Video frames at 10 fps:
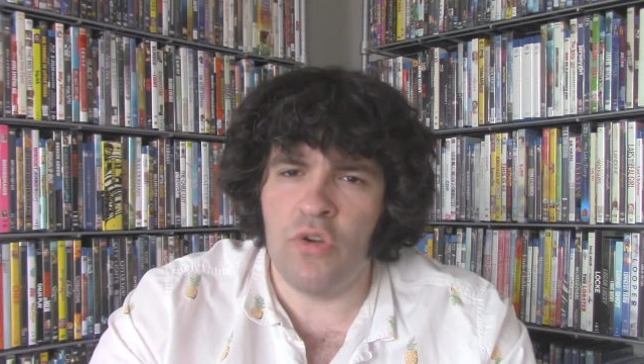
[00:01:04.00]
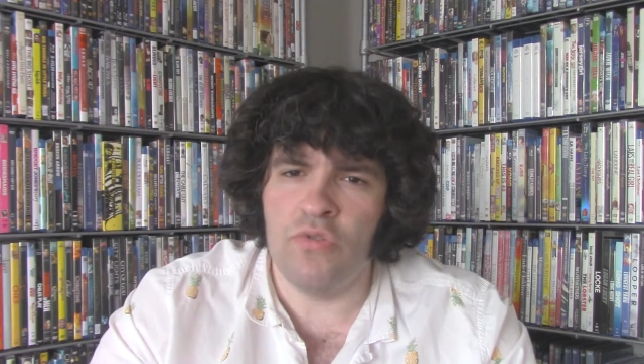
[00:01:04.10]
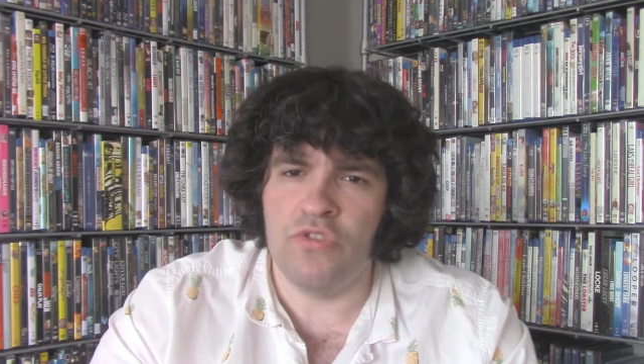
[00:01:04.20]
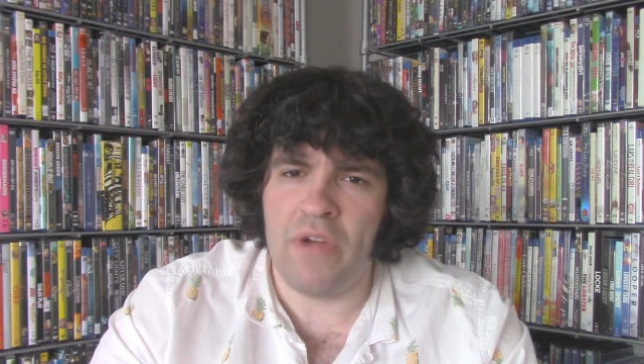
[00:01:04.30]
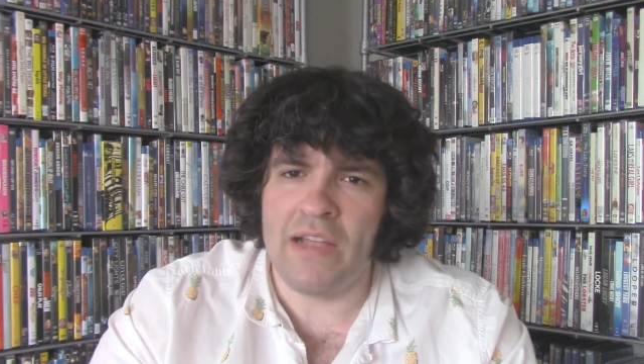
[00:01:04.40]

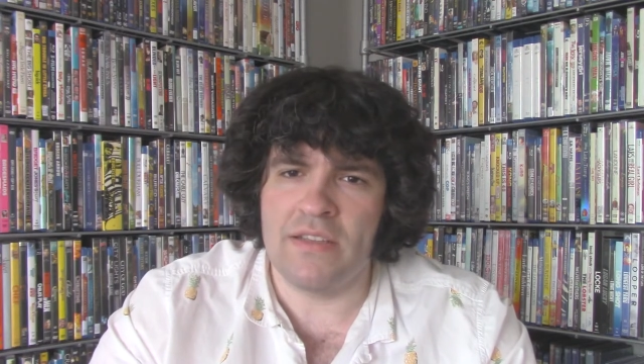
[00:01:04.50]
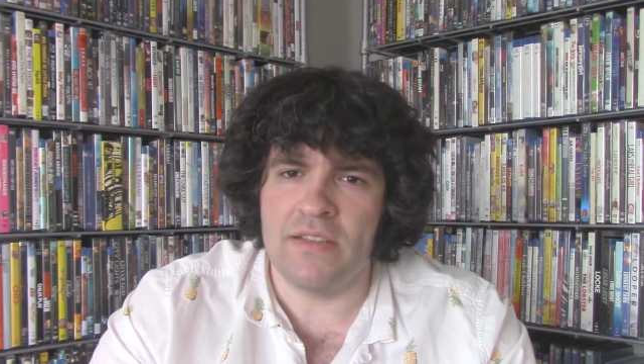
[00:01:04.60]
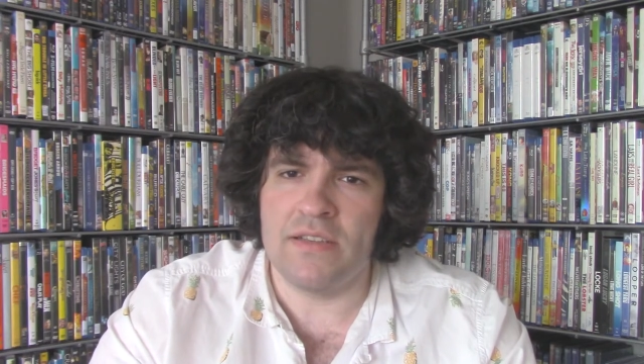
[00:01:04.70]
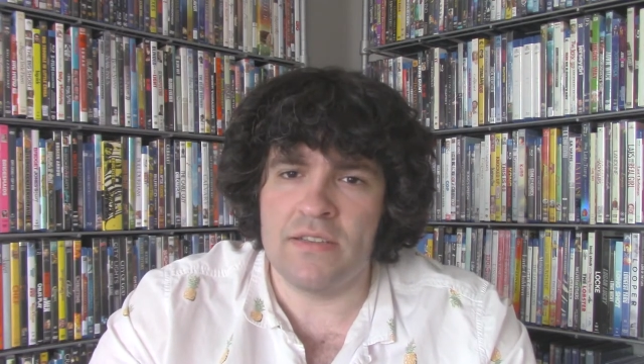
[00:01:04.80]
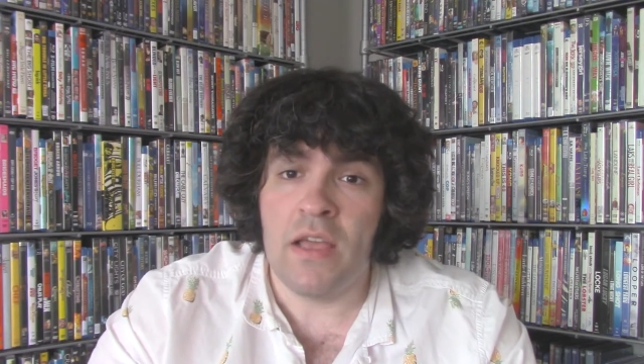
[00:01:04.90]
directed
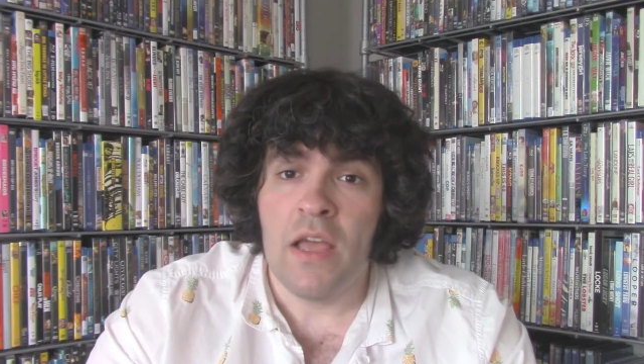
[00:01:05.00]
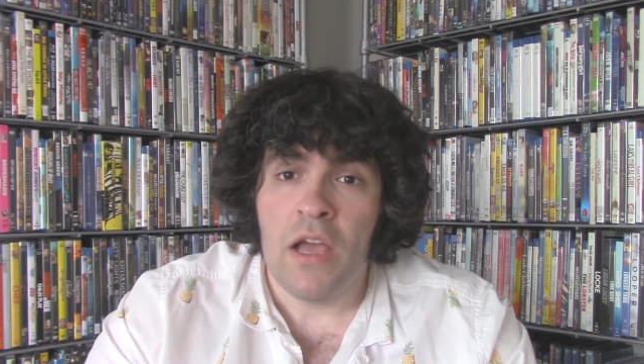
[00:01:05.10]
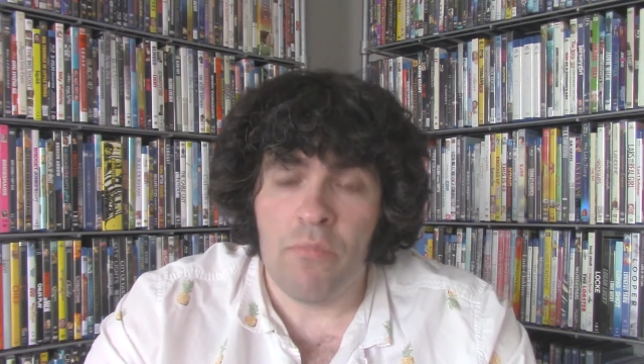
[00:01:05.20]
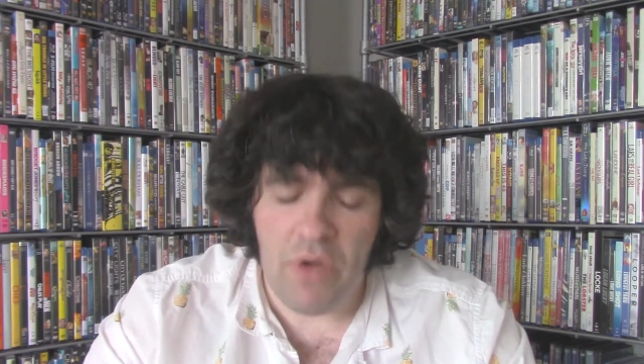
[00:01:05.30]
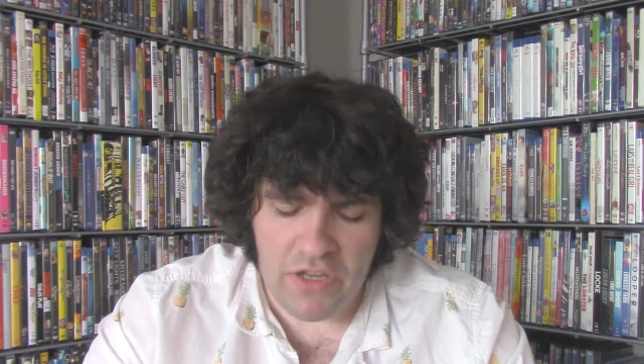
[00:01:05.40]
this.
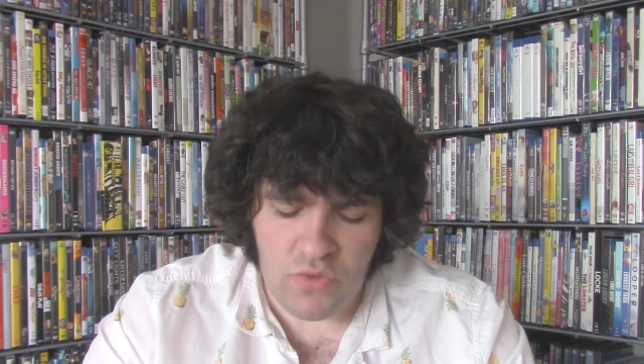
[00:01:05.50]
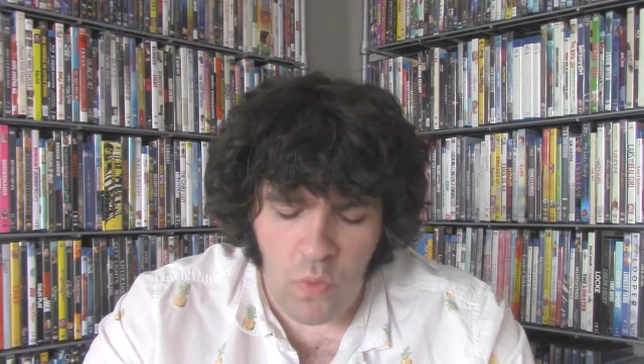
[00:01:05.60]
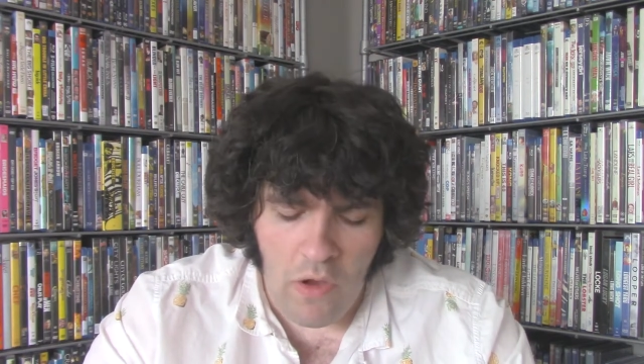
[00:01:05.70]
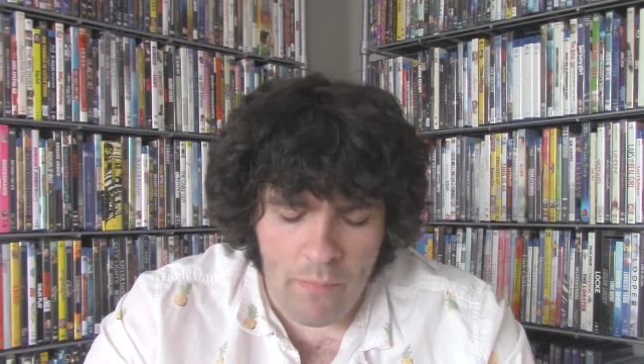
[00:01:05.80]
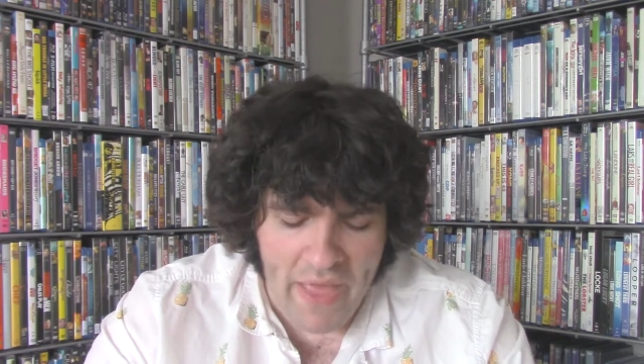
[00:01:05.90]
But it's
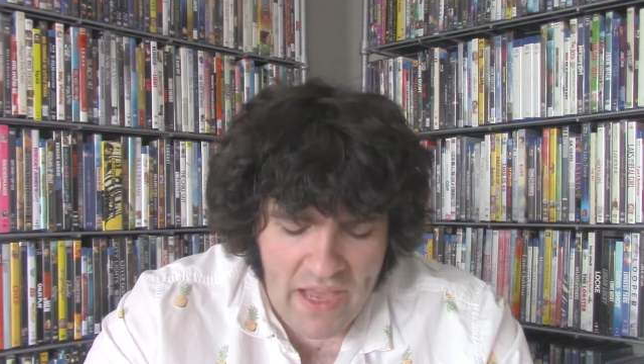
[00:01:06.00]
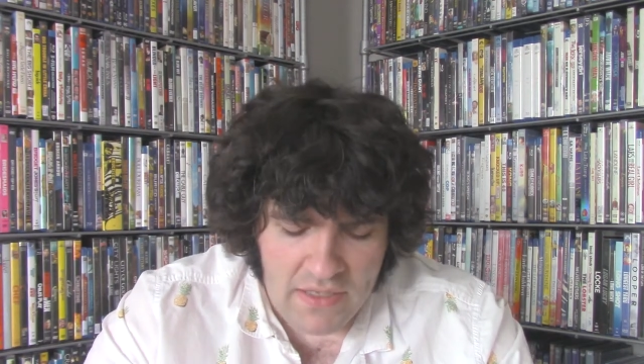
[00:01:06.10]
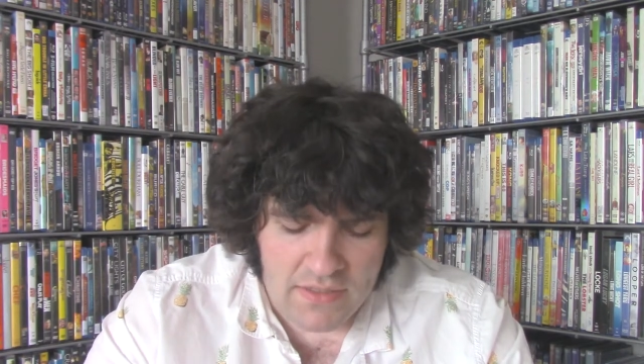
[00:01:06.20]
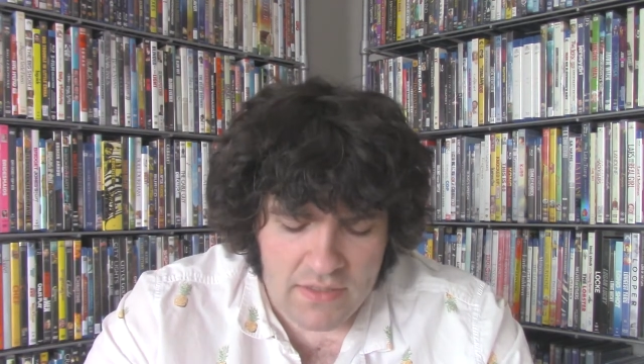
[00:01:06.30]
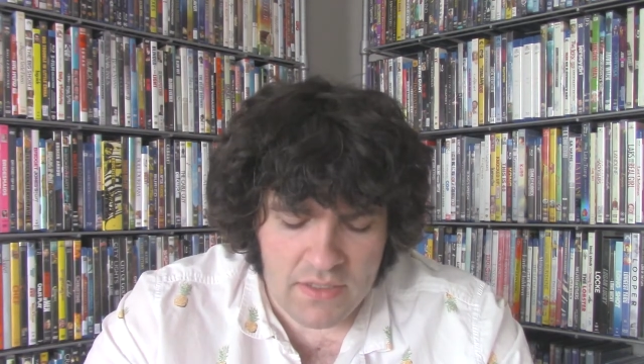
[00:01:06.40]
well
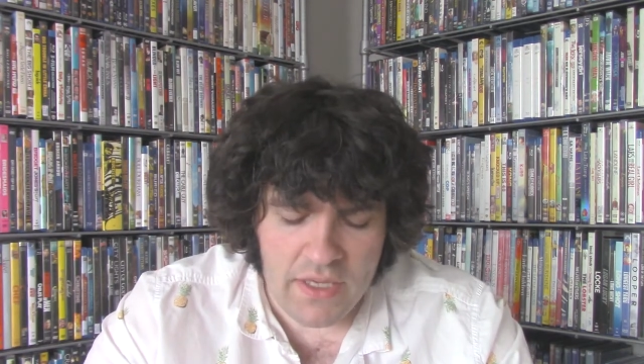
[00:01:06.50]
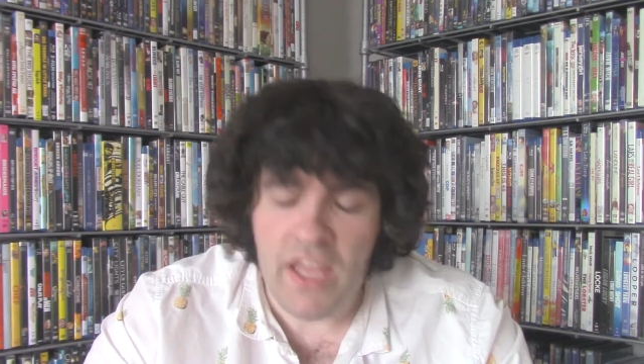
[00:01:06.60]
paced,